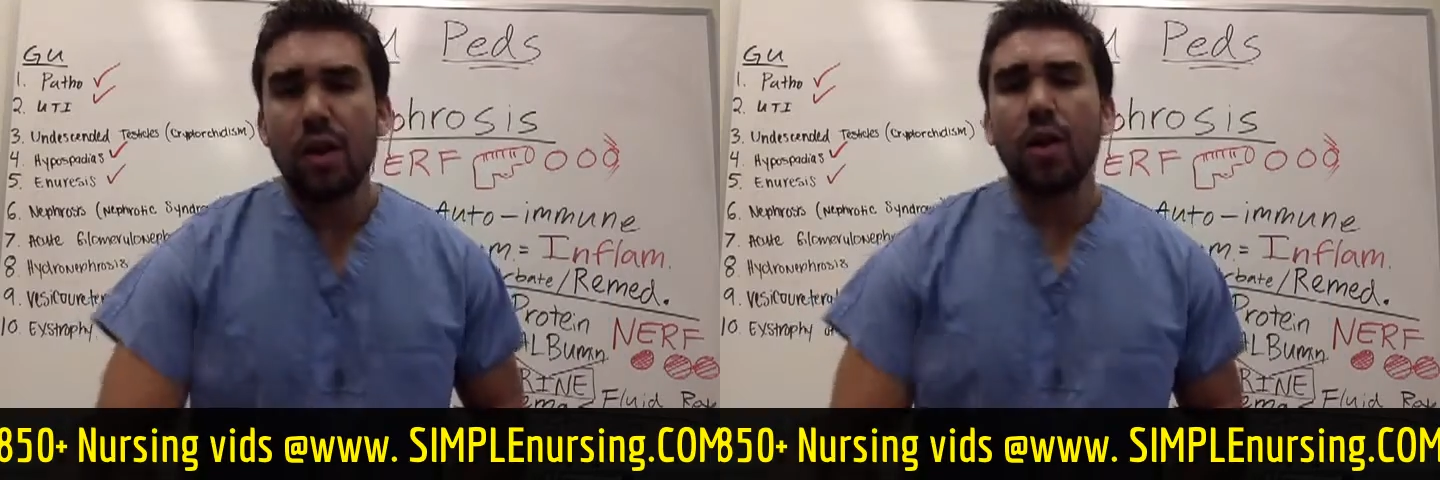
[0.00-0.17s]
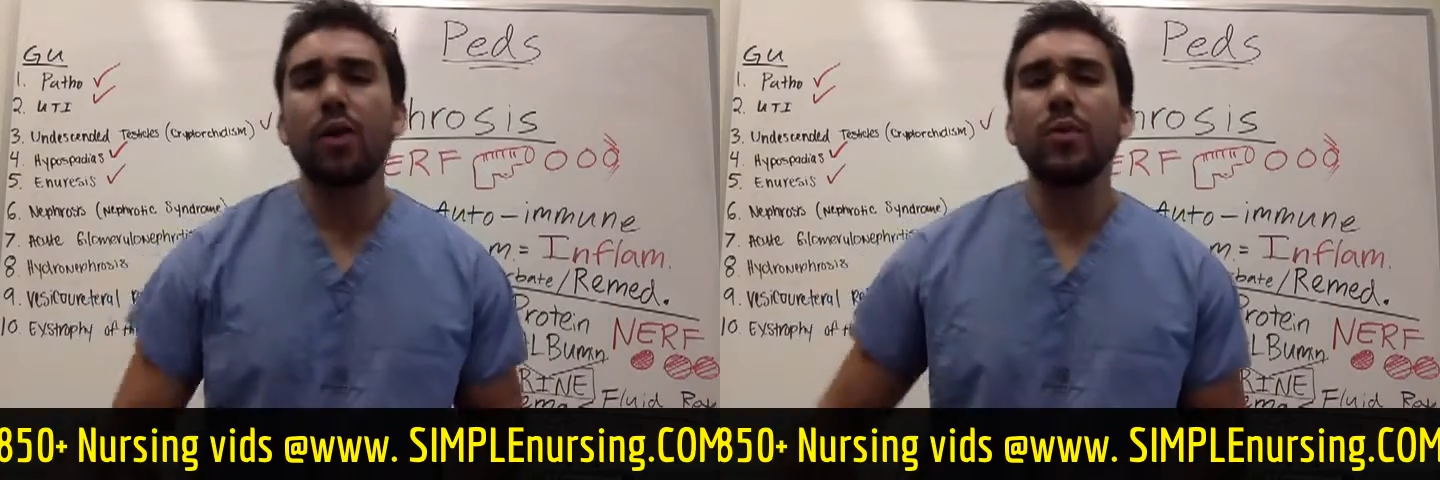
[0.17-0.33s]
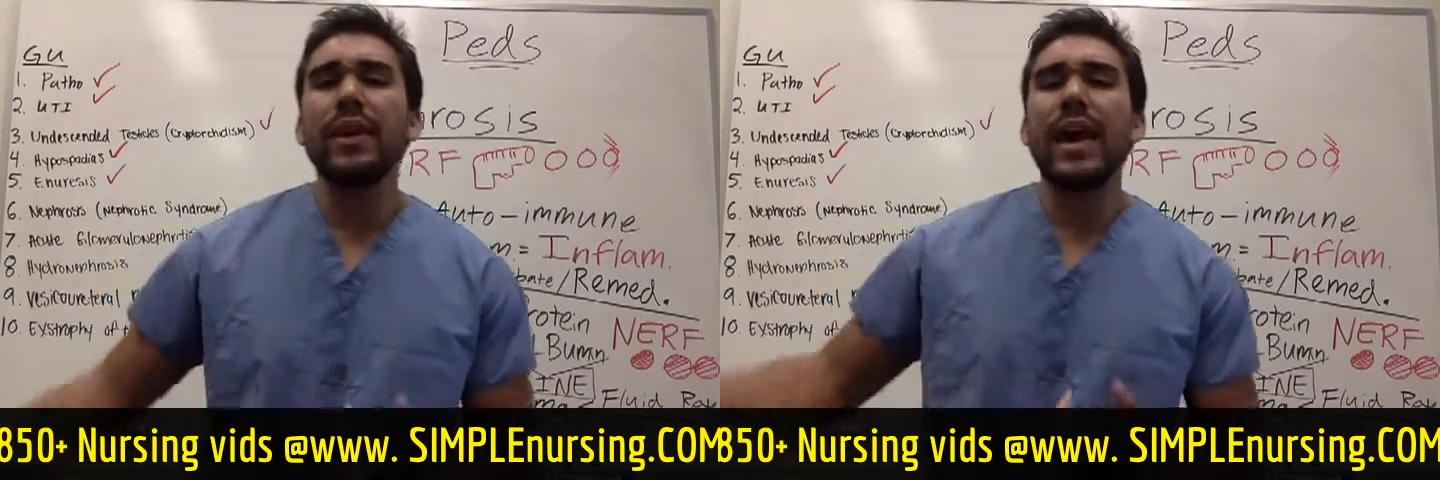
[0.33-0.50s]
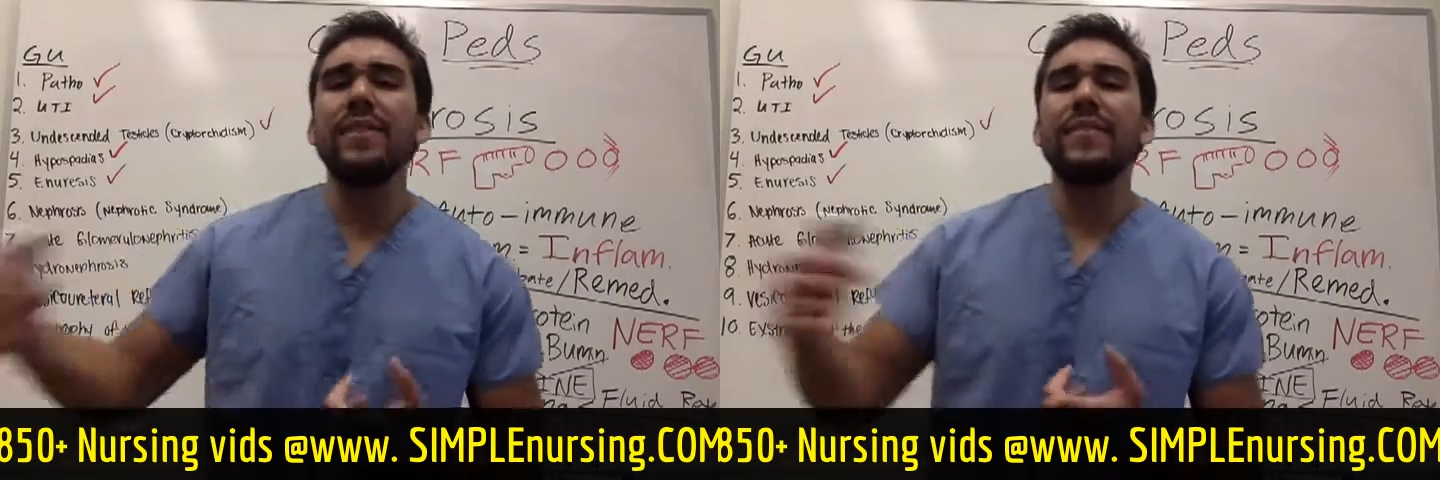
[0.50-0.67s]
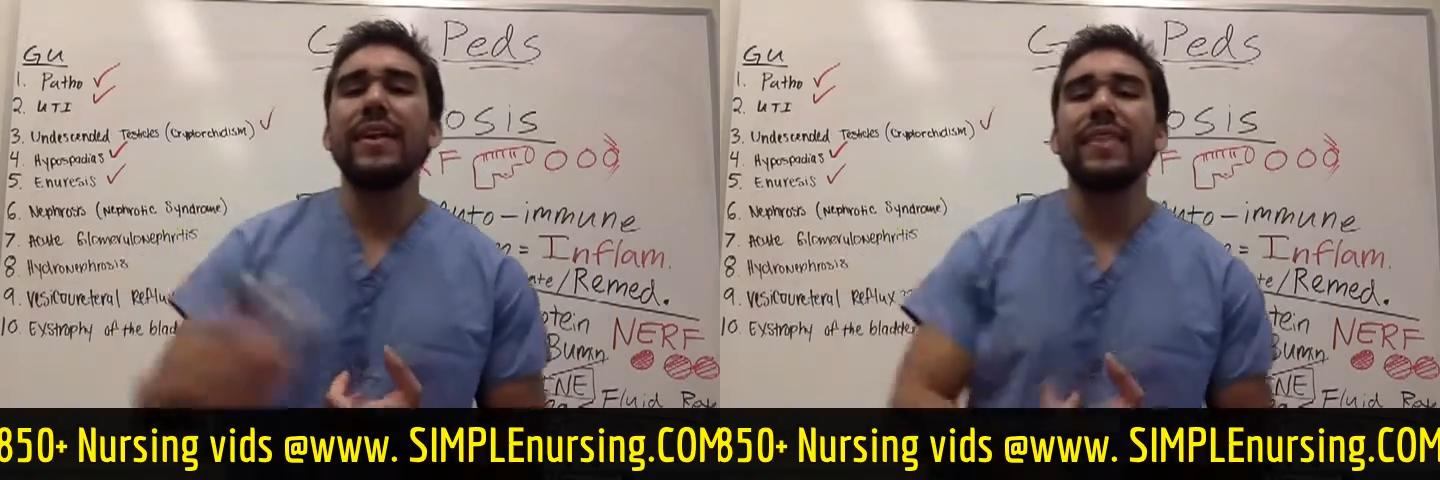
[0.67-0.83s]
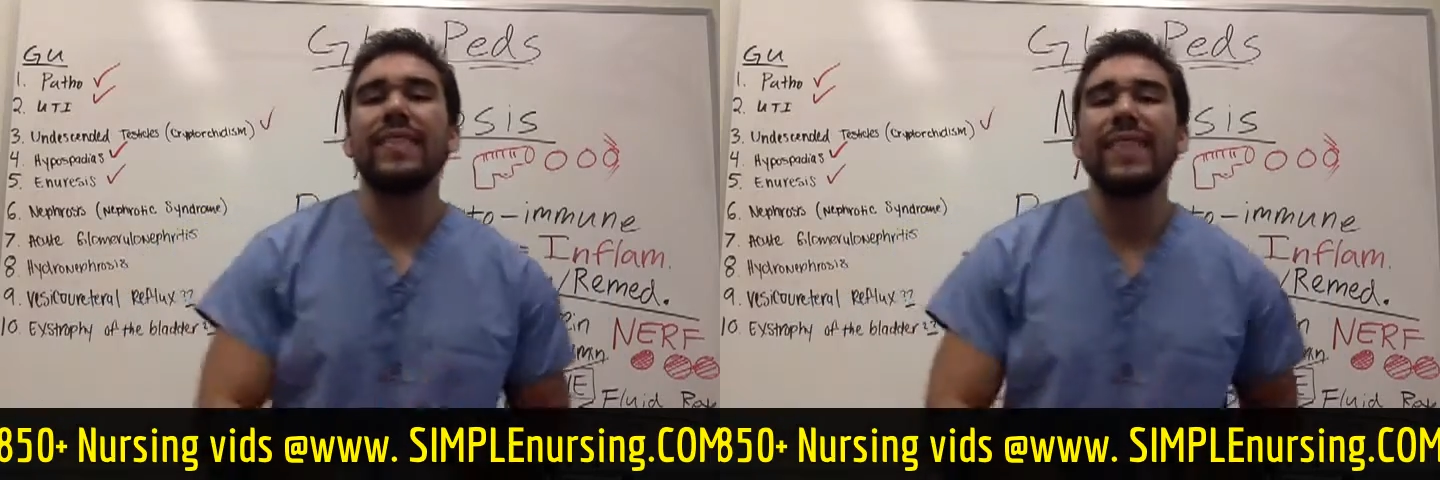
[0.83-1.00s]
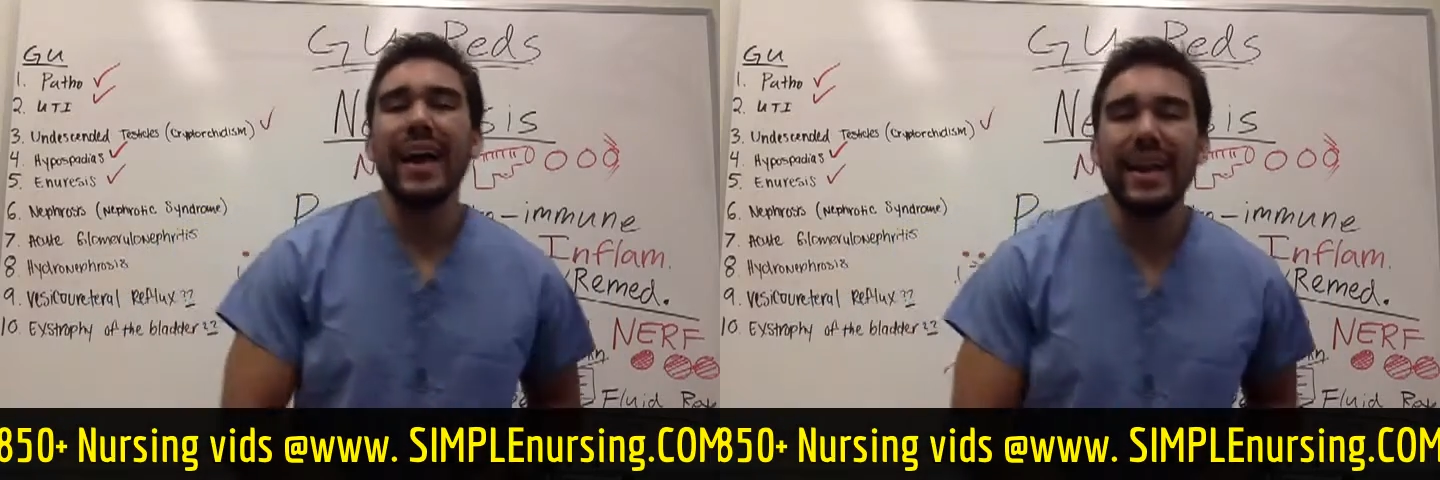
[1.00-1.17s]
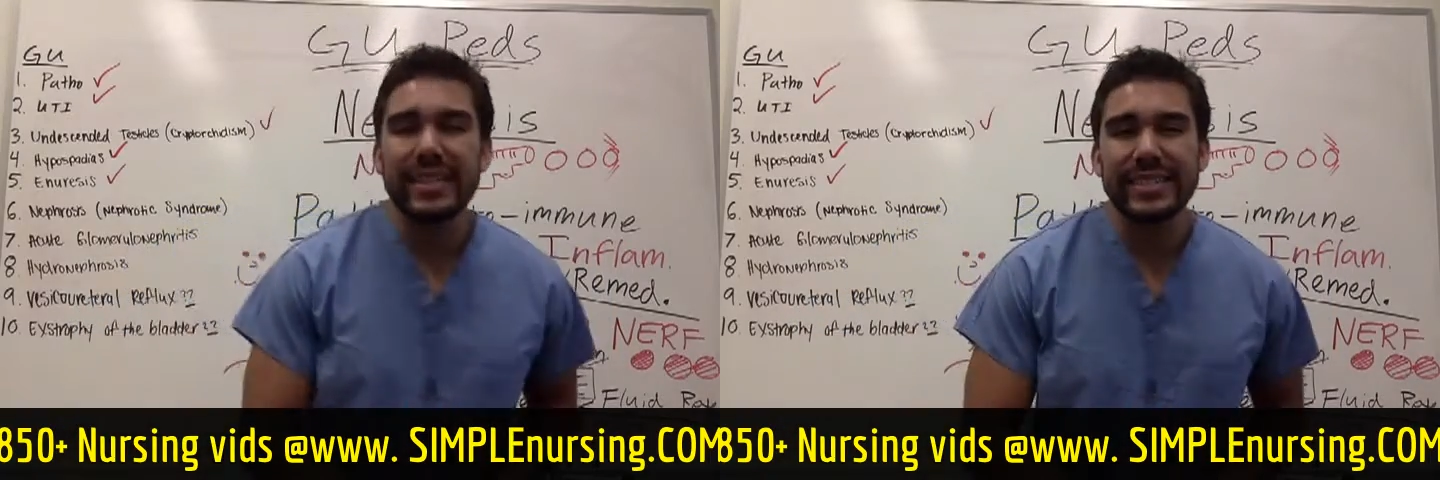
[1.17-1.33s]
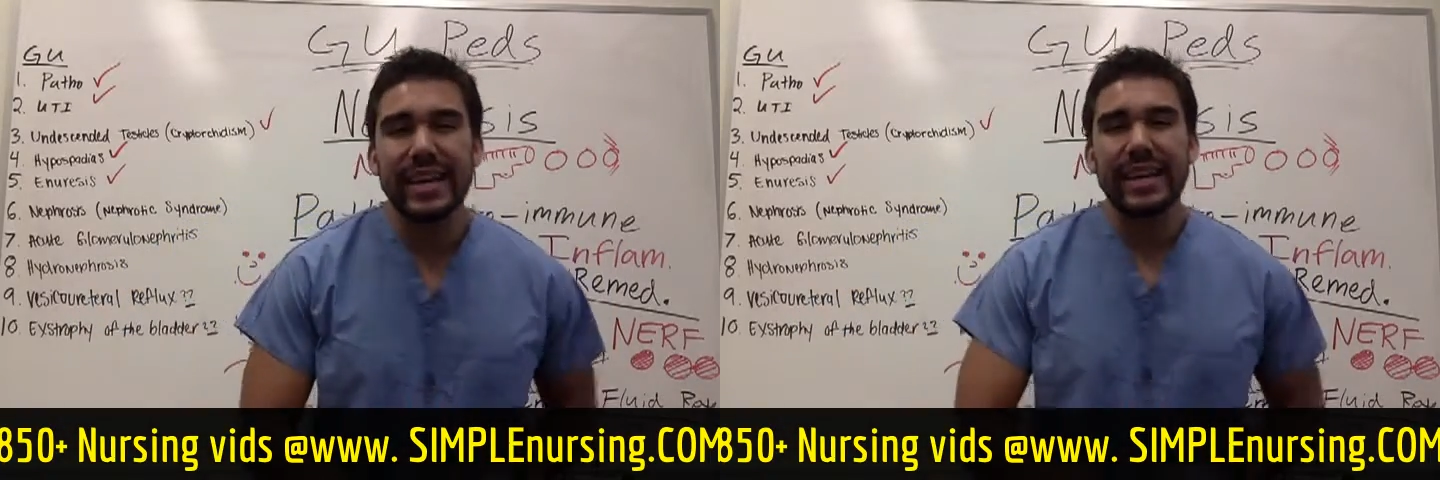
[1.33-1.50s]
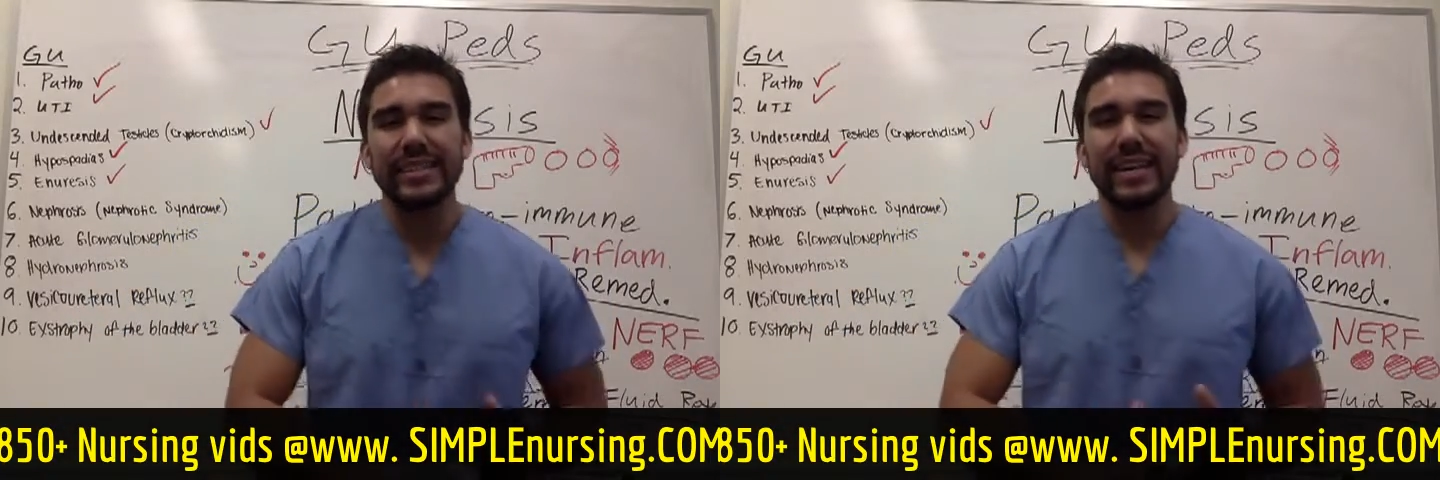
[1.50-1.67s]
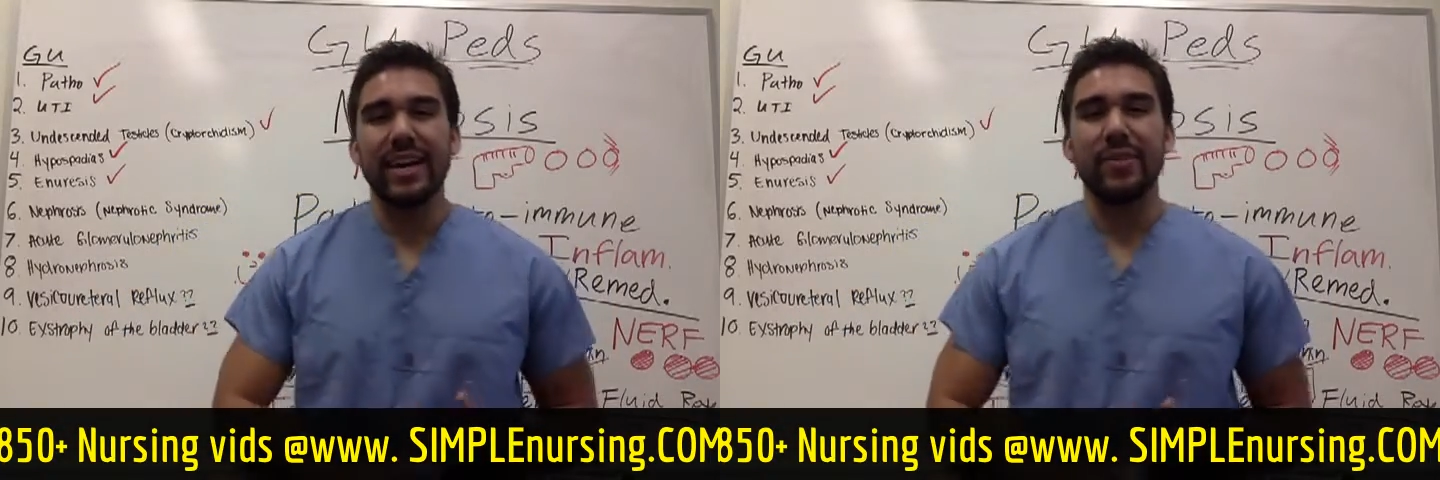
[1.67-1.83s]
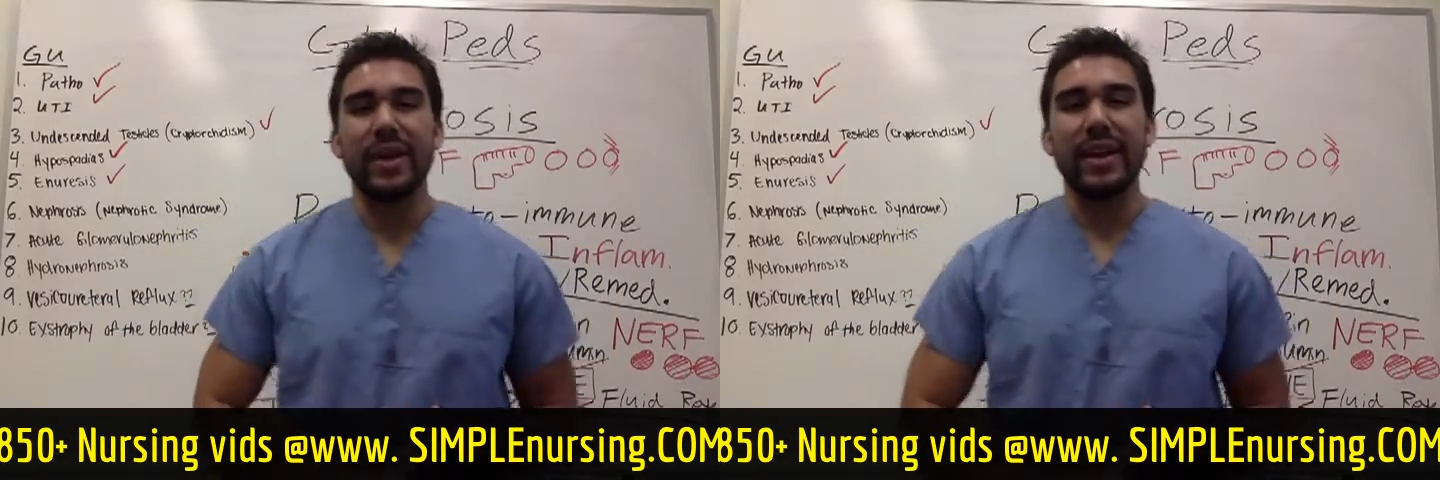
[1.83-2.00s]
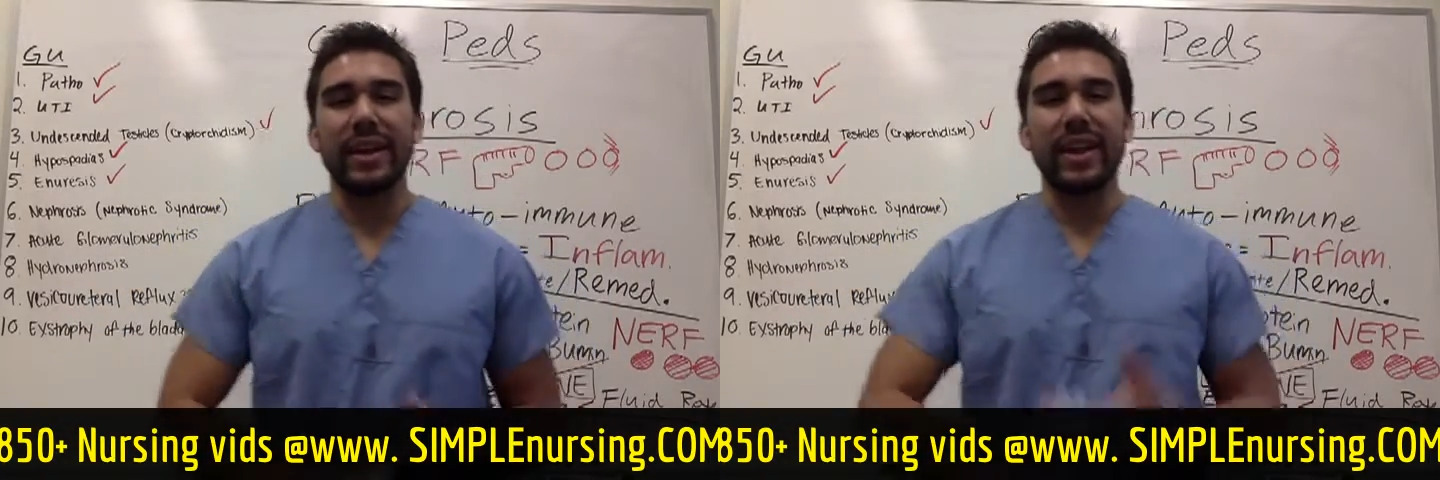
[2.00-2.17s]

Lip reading: Or we have a thiazide diuretic.